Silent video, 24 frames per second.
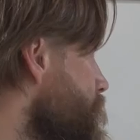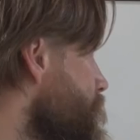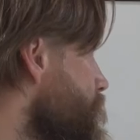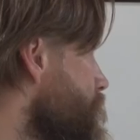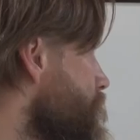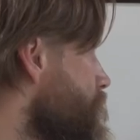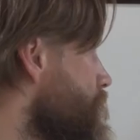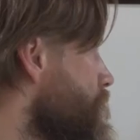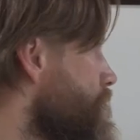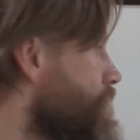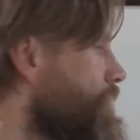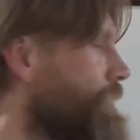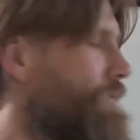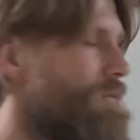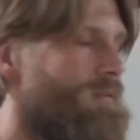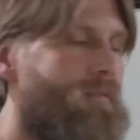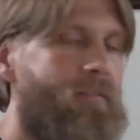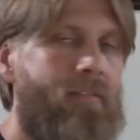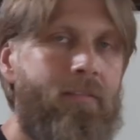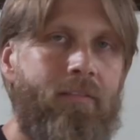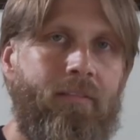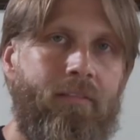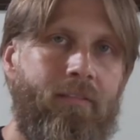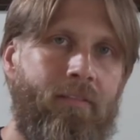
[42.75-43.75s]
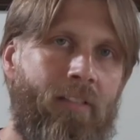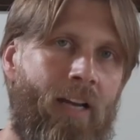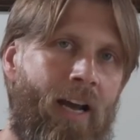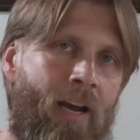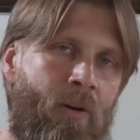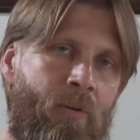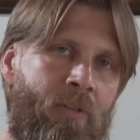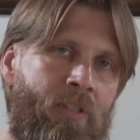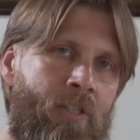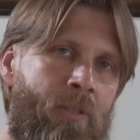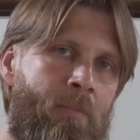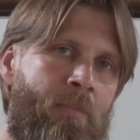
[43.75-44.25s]
is,
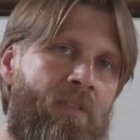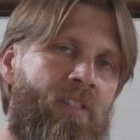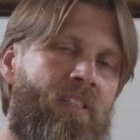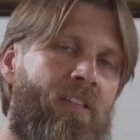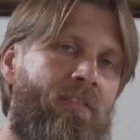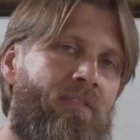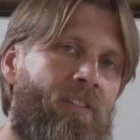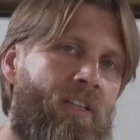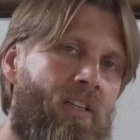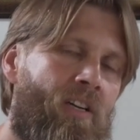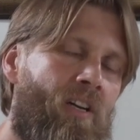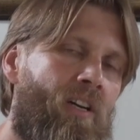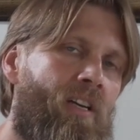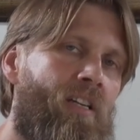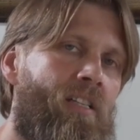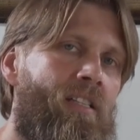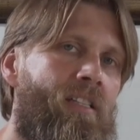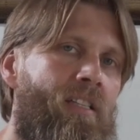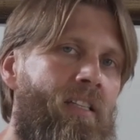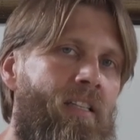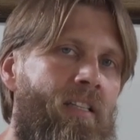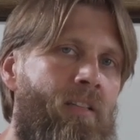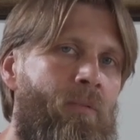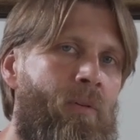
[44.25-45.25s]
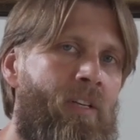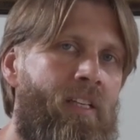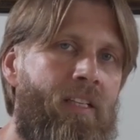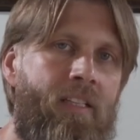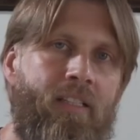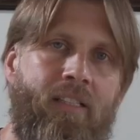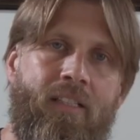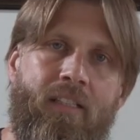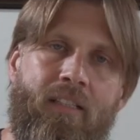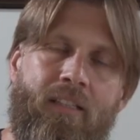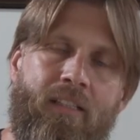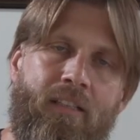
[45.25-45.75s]
how is specific costing? Why
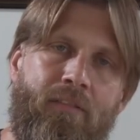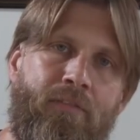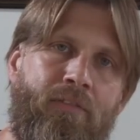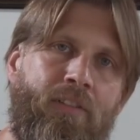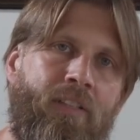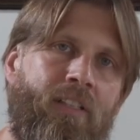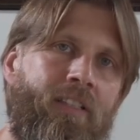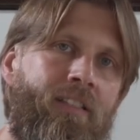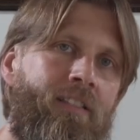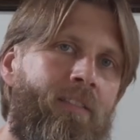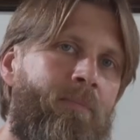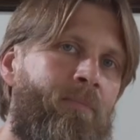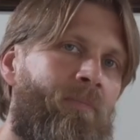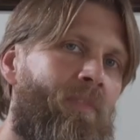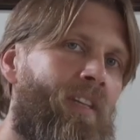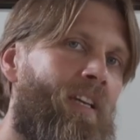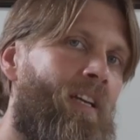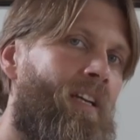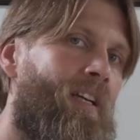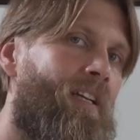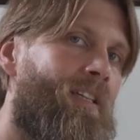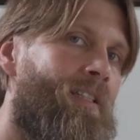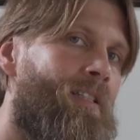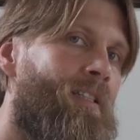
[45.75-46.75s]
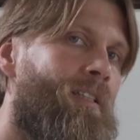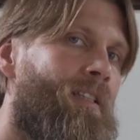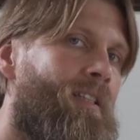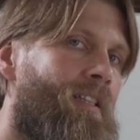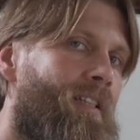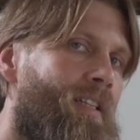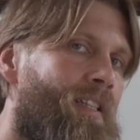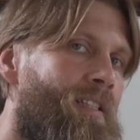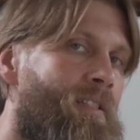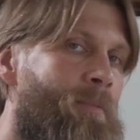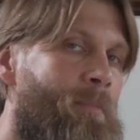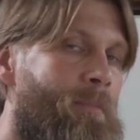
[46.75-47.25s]
is it different?
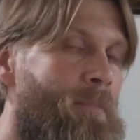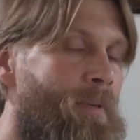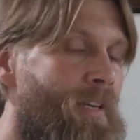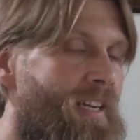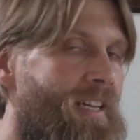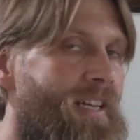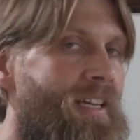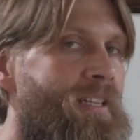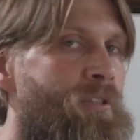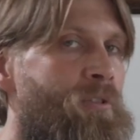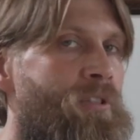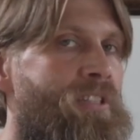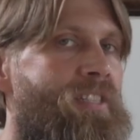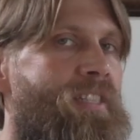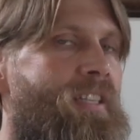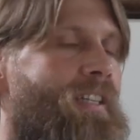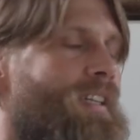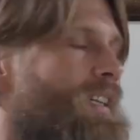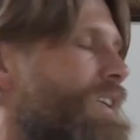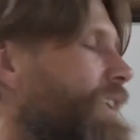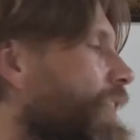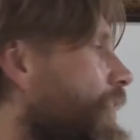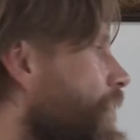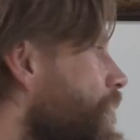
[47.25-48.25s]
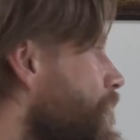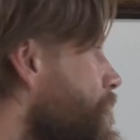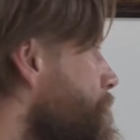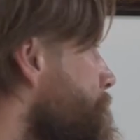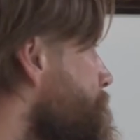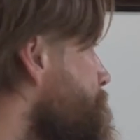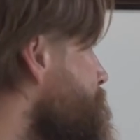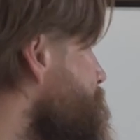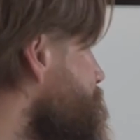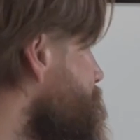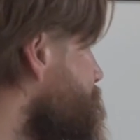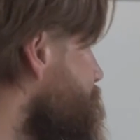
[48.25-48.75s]
It's pretty interesting.
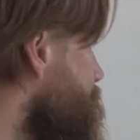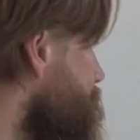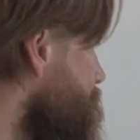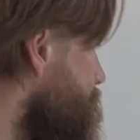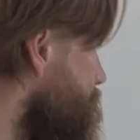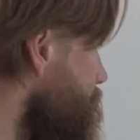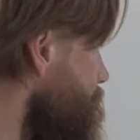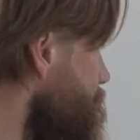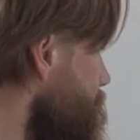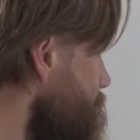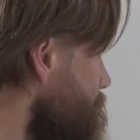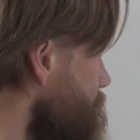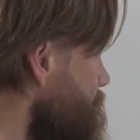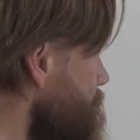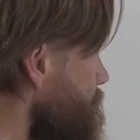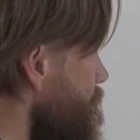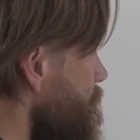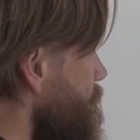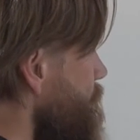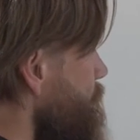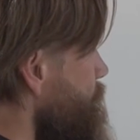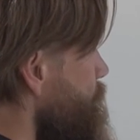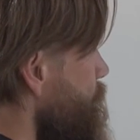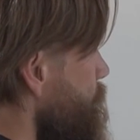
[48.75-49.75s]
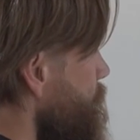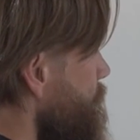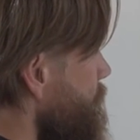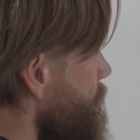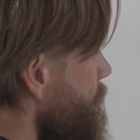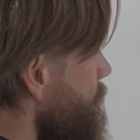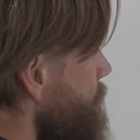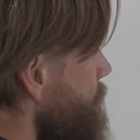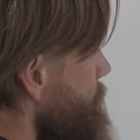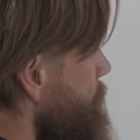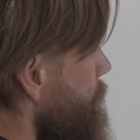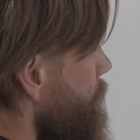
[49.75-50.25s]
Um, if you
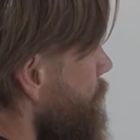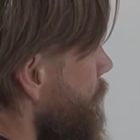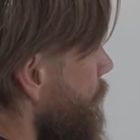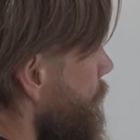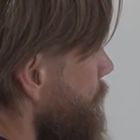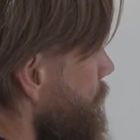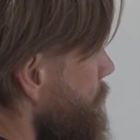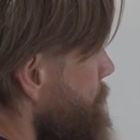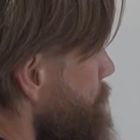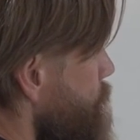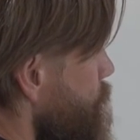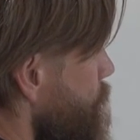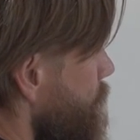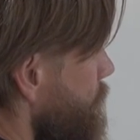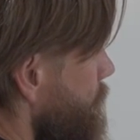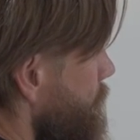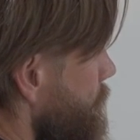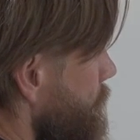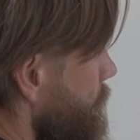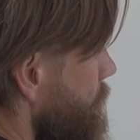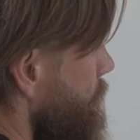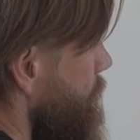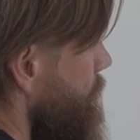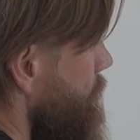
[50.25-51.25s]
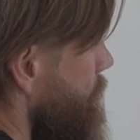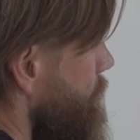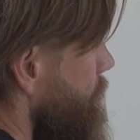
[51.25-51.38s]
enable item tracking